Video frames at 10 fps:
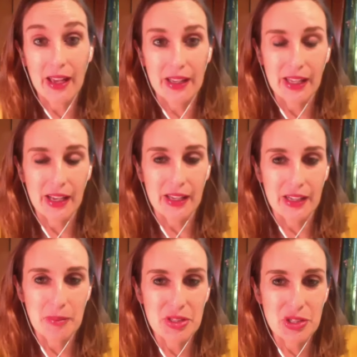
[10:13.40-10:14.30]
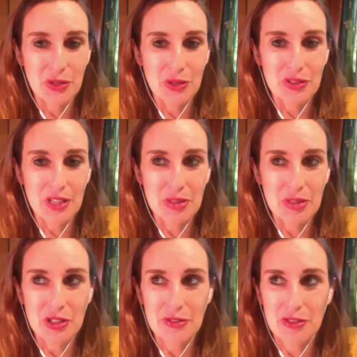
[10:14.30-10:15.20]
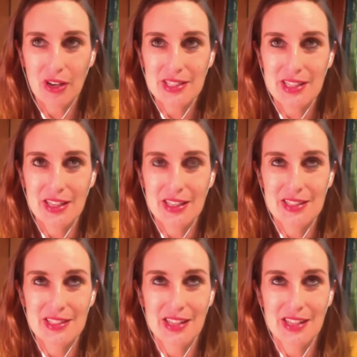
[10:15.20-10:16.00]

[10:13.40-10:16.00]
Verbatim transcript: Yeah. Number two. Number two for us, and it's.